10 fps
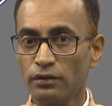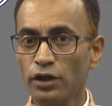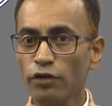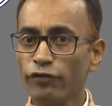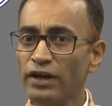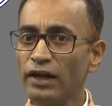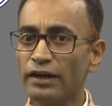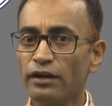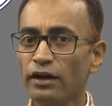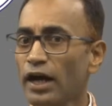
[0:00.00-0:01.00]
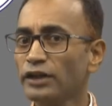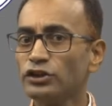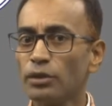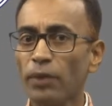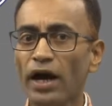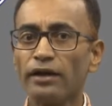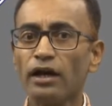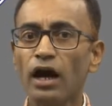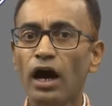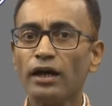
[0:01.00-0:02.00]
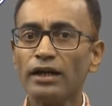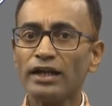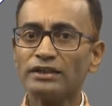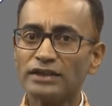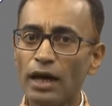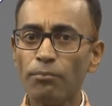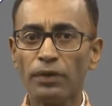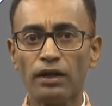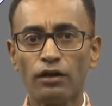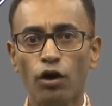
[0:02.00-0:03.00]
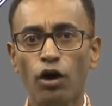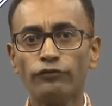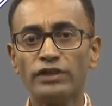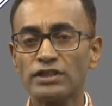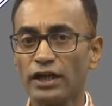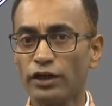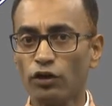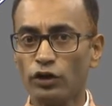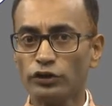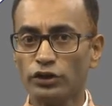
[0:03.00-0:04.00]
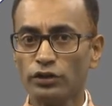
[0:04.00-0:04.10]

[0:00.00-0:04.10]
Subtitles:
Finland and Japan are an example of this ideology.